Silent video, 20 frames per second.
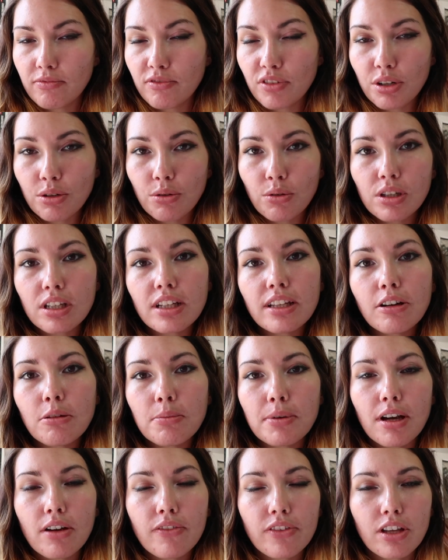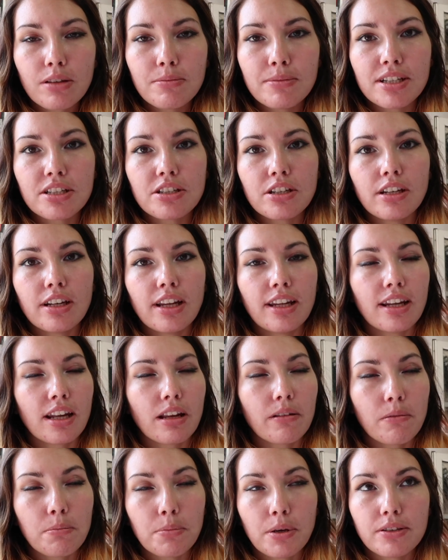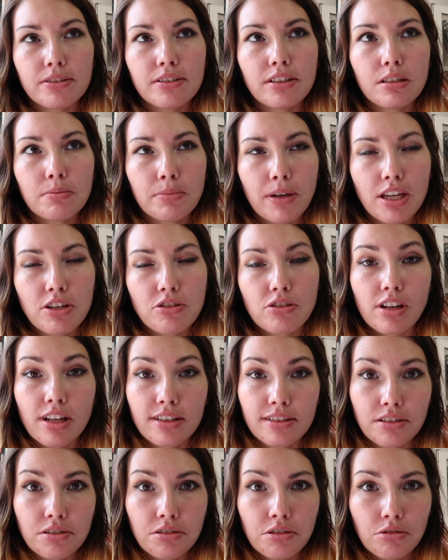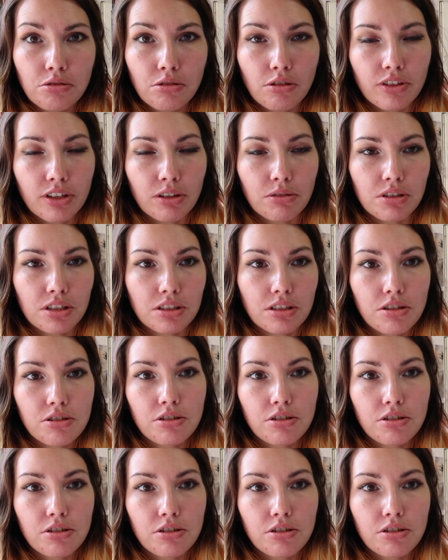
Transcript: record a little bit of a commission and I would post it to Patreon as a tutorial just